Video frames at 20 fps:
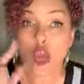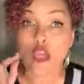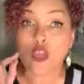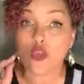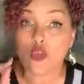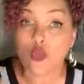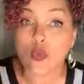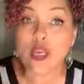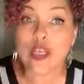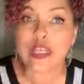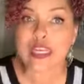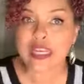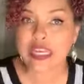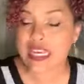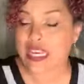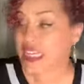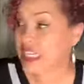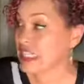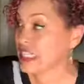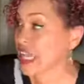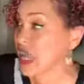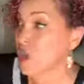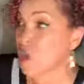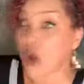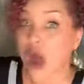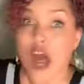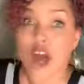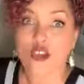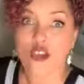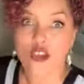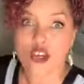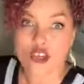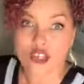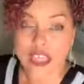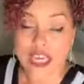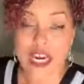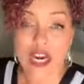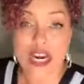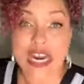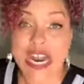What you really need is while
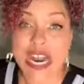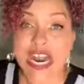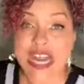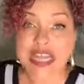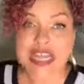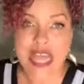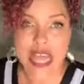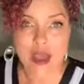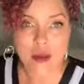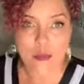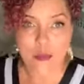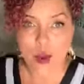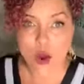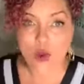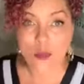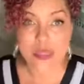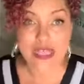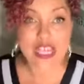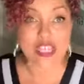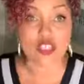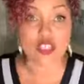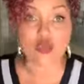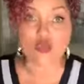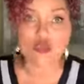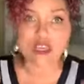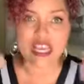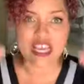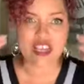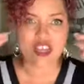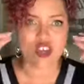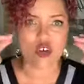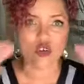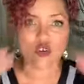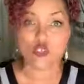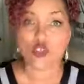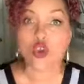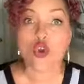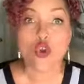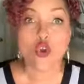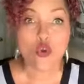you're there in that moment that you get
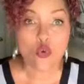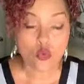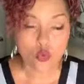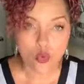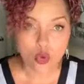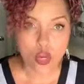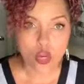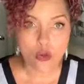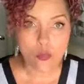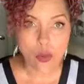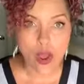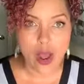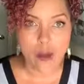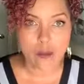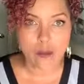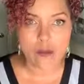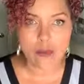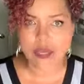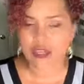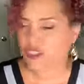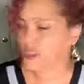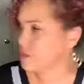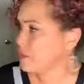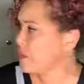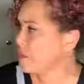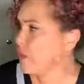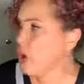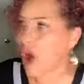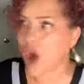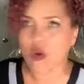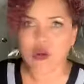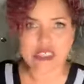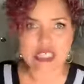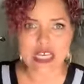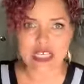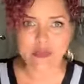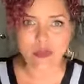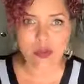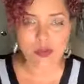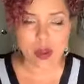those real popping pictures. People
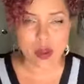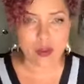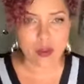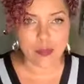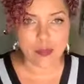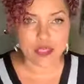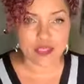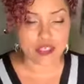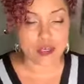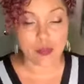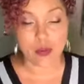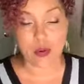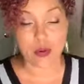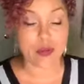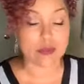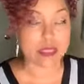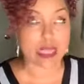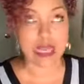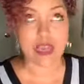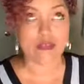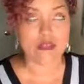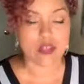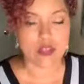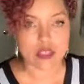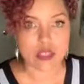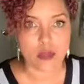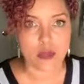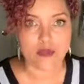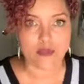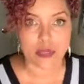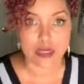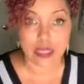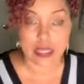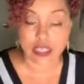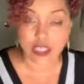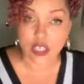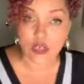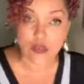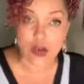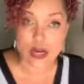always ask me about my pictures on my website, even though some of them look
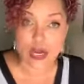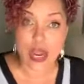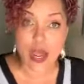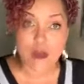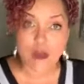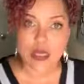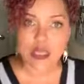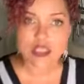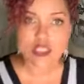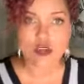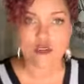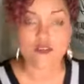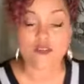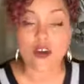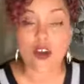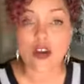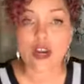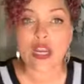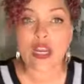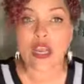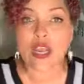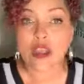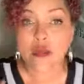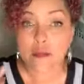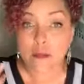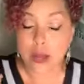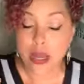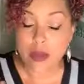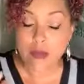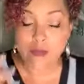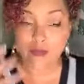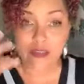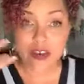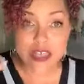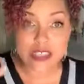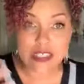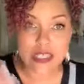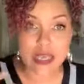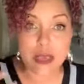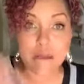like shit right now because they're furry, but
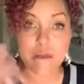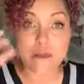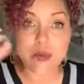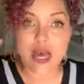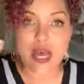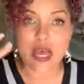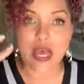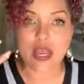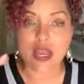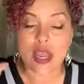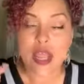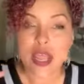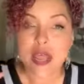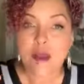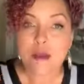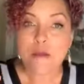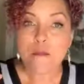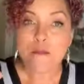fuzzy, but